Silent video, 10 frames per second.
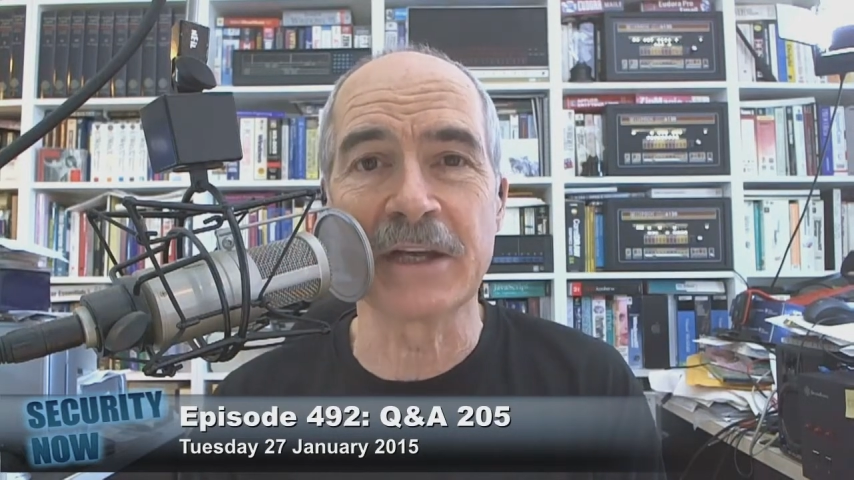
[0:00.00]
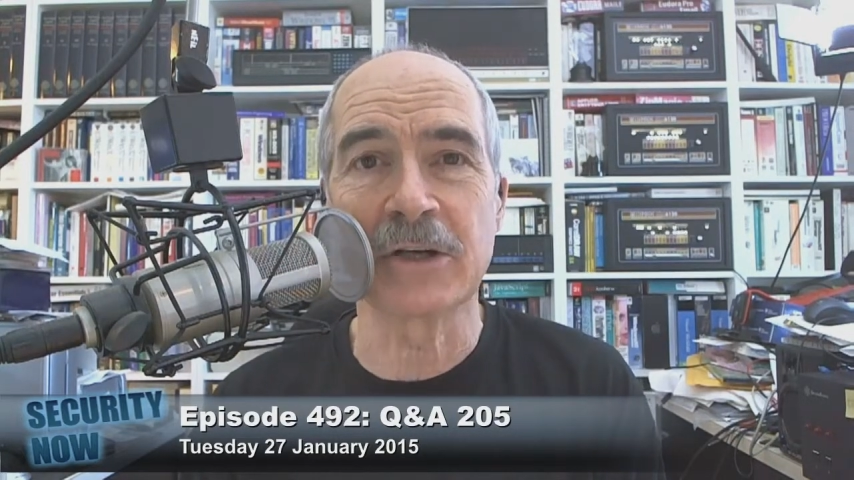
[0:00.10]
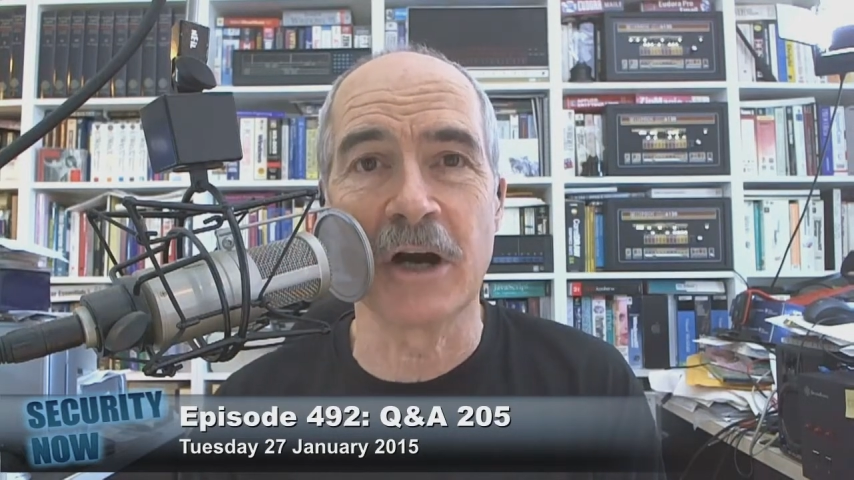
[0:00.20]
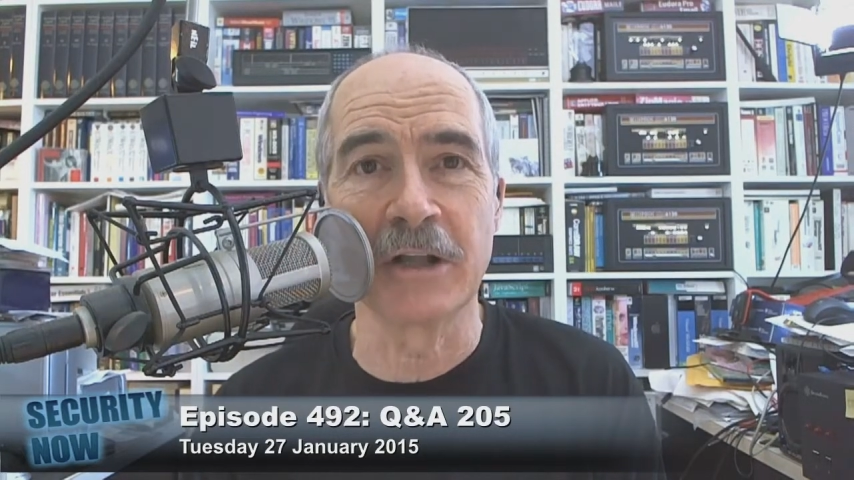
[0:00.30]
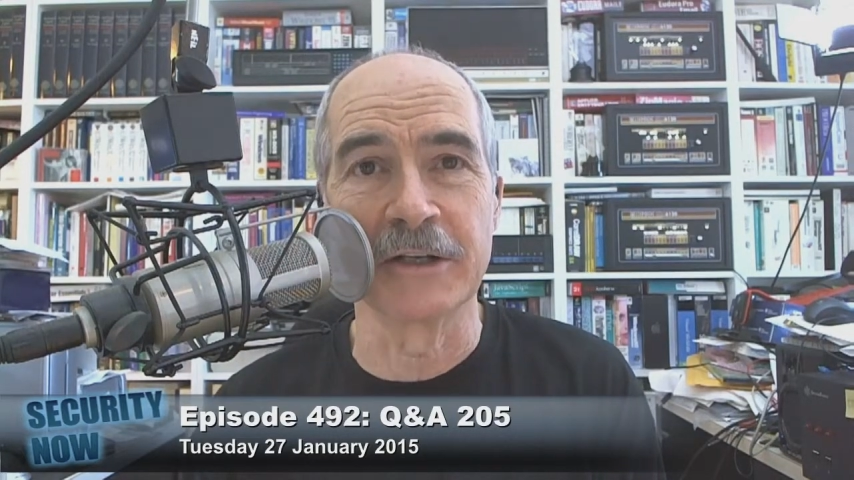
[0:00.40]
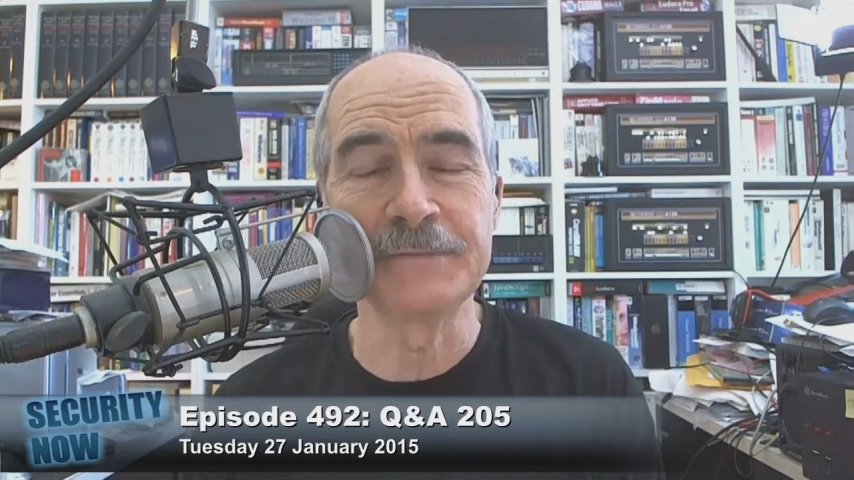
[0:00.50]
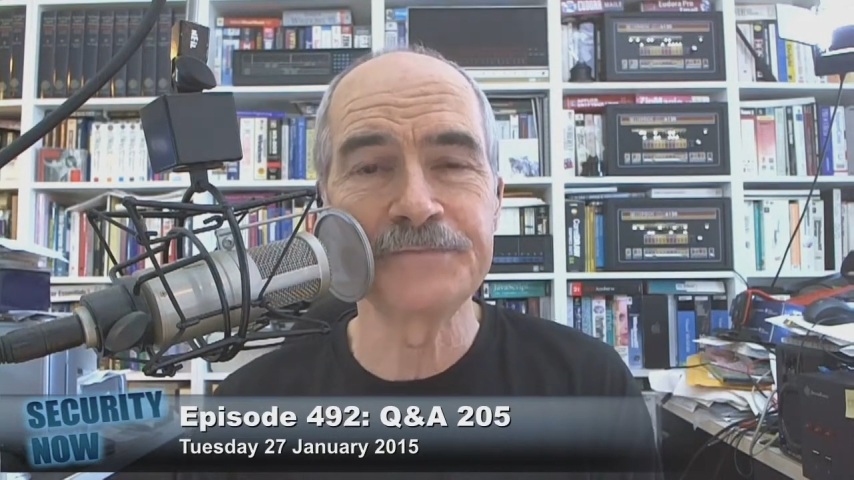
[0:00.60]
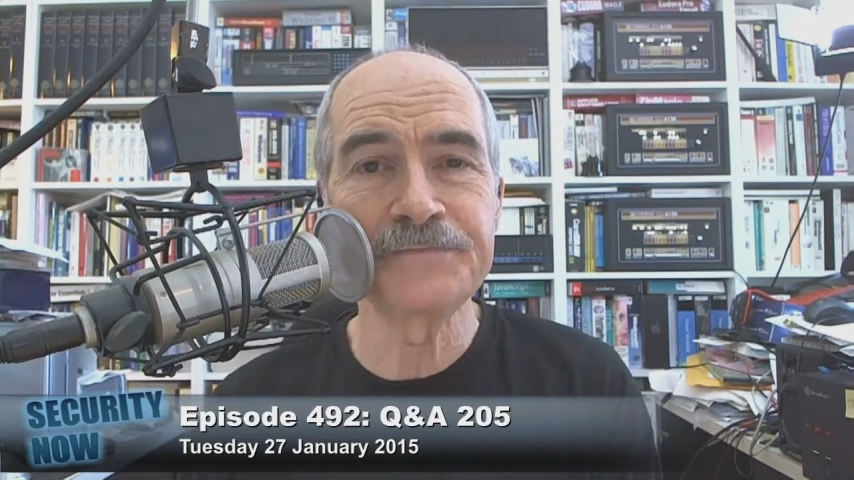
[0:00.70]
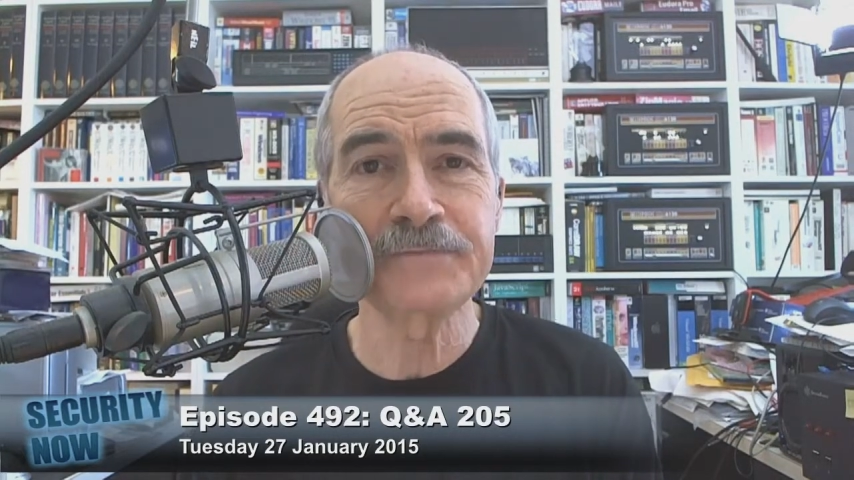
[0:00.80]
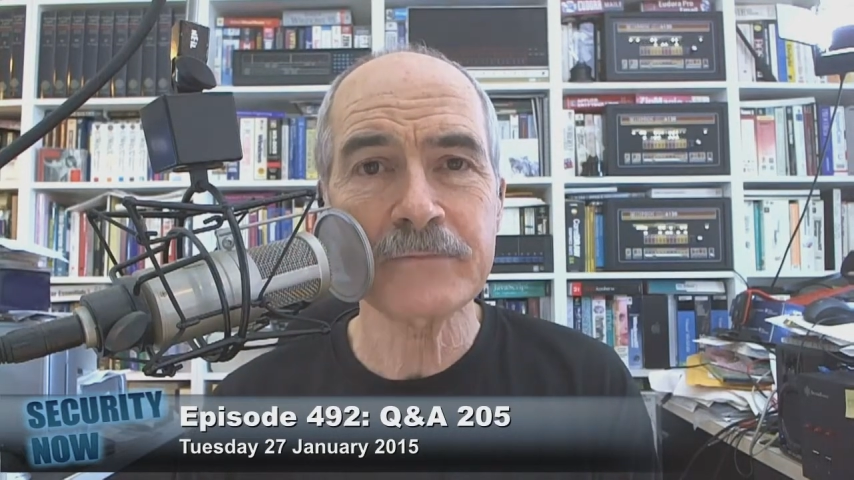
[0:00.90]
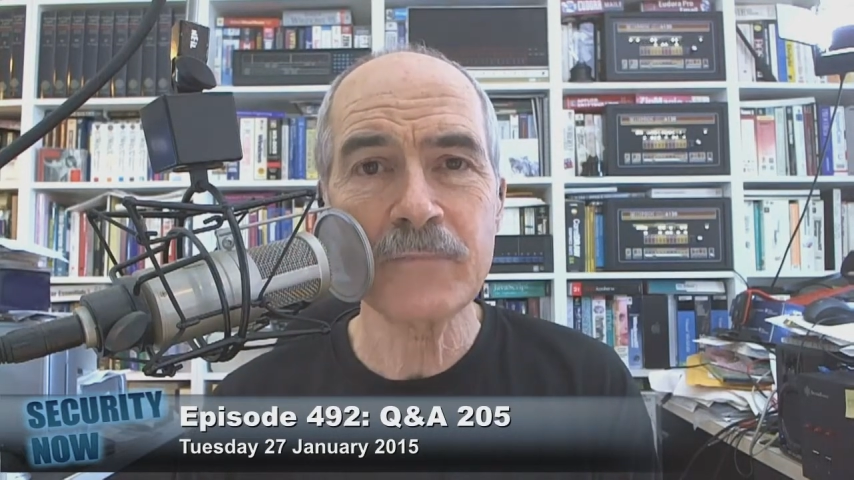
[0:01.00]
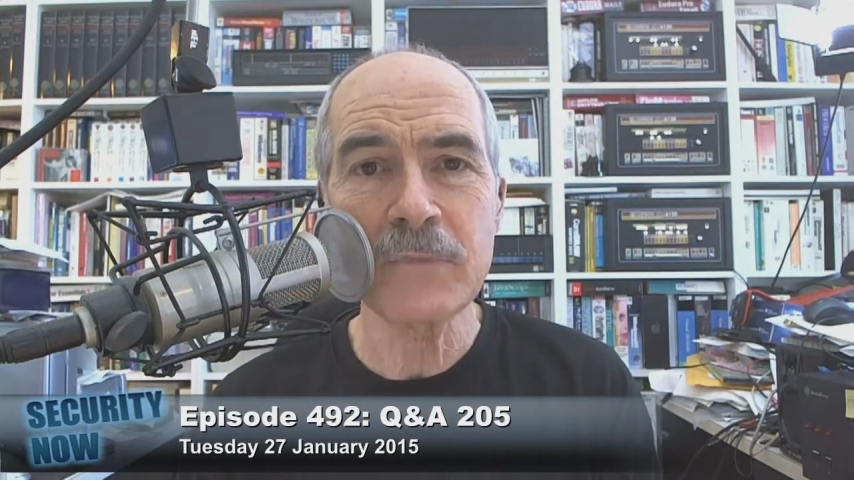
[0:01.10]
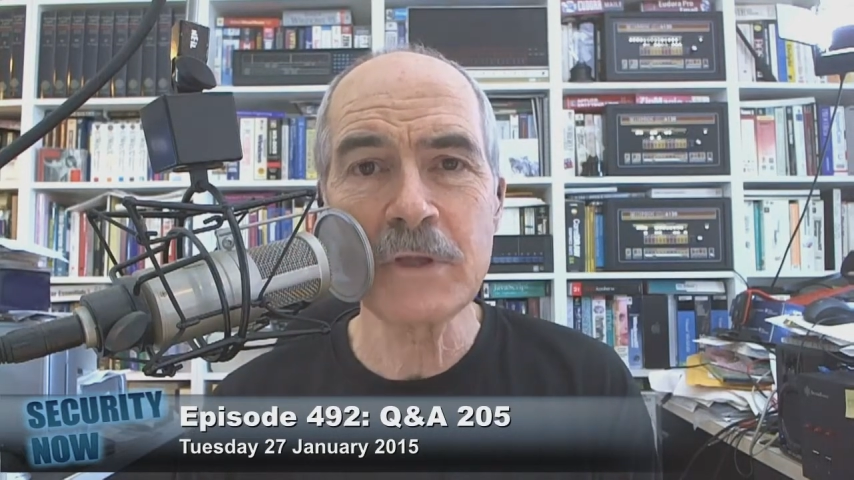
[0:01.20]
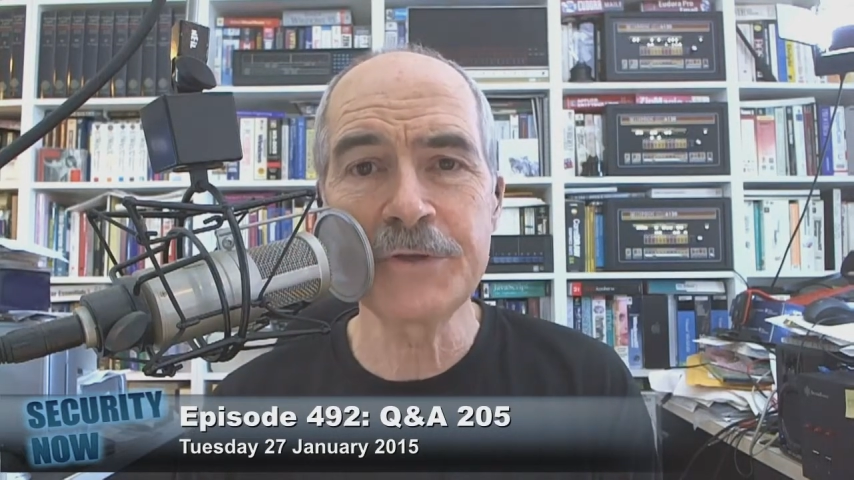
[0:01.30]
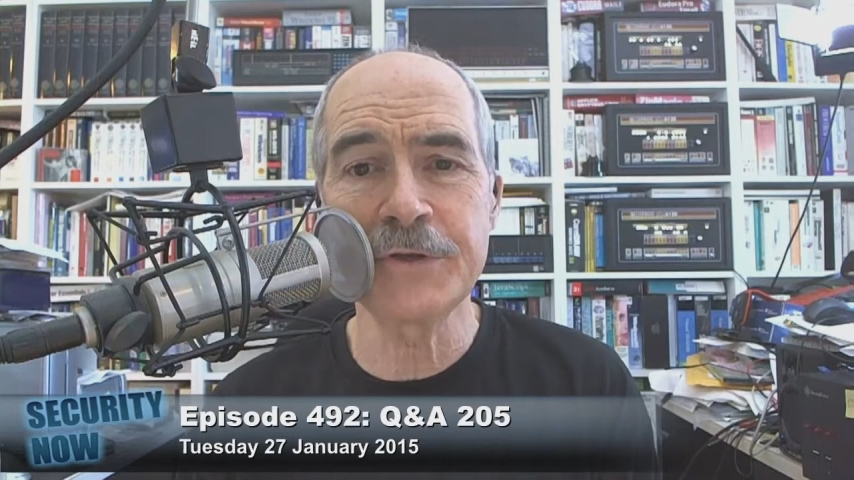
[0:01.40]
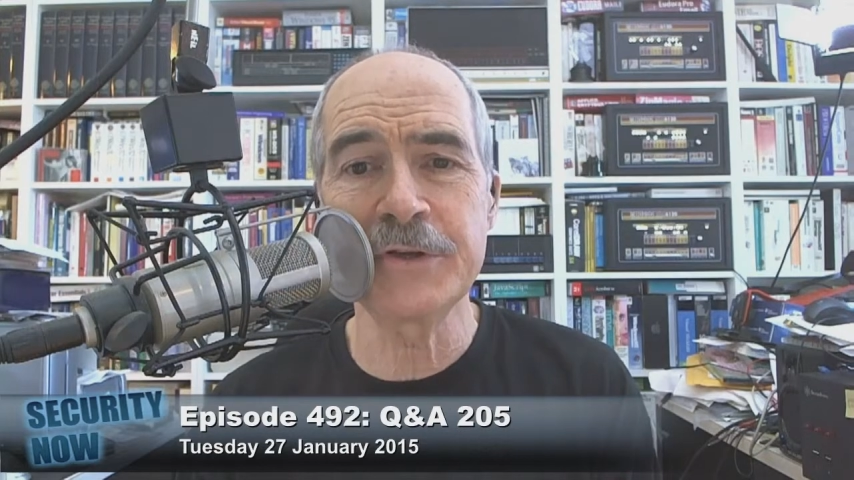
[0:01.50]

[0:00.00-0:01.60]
A caller to